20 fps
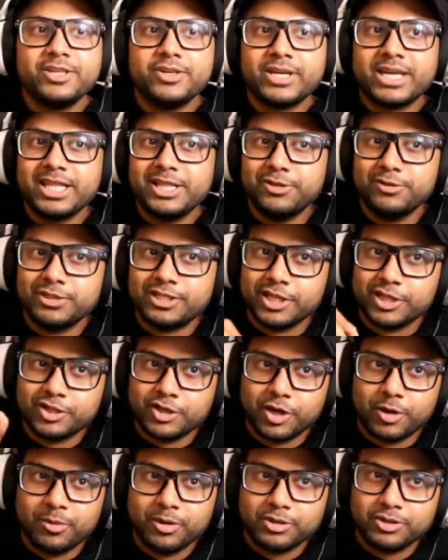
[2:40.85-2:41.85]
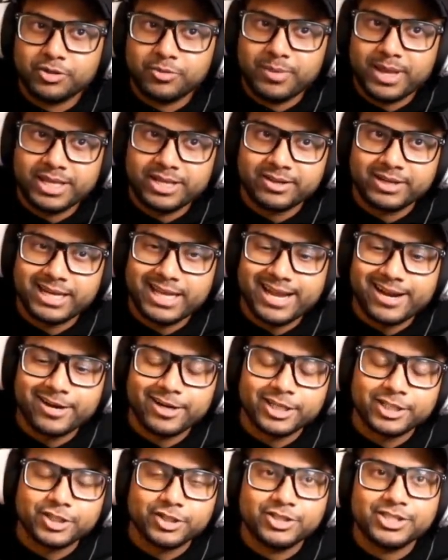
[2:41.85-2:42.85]
you can use the turbo to make your
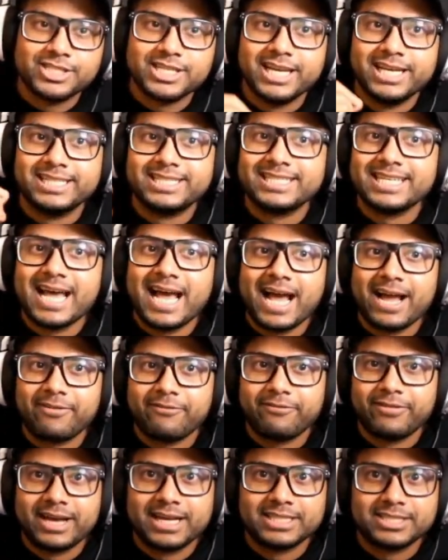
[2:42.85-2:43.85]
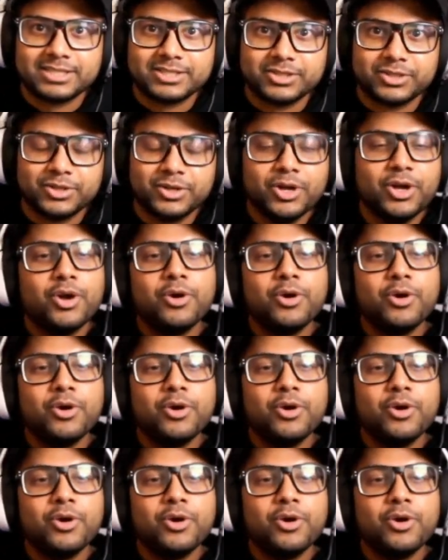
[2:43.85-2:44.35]
characters attack faster,